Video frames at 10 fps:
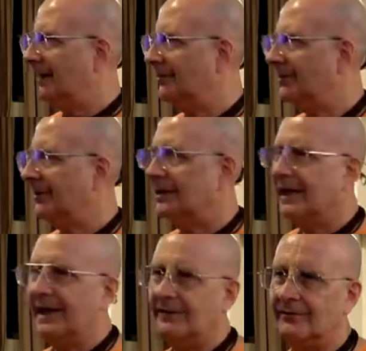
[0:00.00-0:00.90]
some
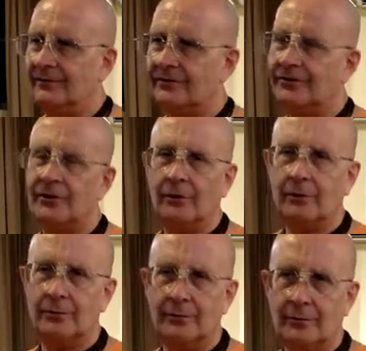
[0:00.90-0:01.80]
kind of
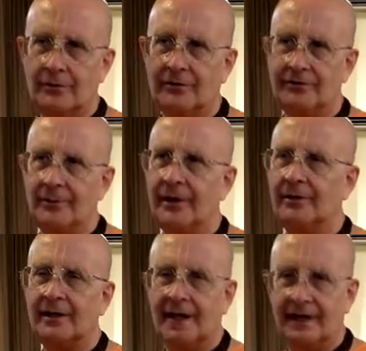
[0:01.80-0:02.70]
stone or some
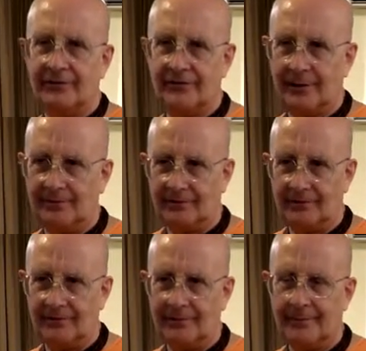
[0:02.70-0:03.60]
other kind of
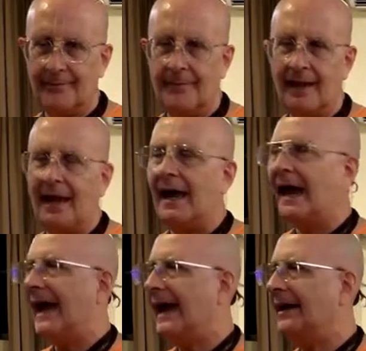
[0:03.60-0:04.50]
substance.
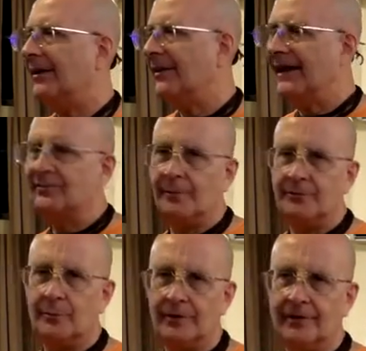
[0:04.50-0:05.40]
And that's
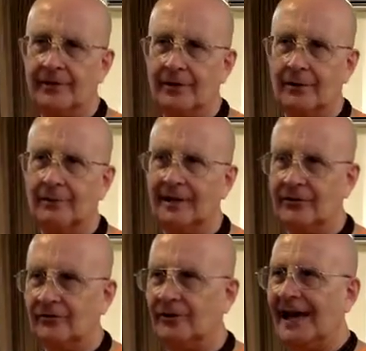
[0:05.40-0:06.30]
much more difficult
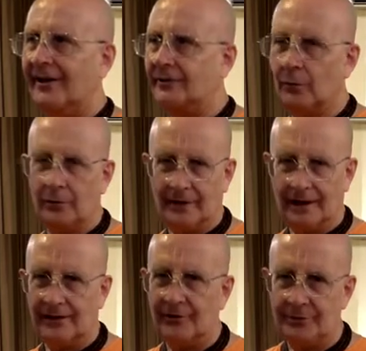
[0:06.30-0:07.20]
because now you're working
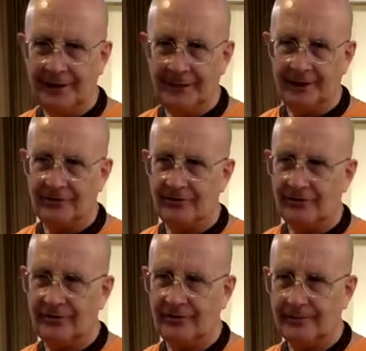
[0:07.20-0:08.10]
in three dimensions.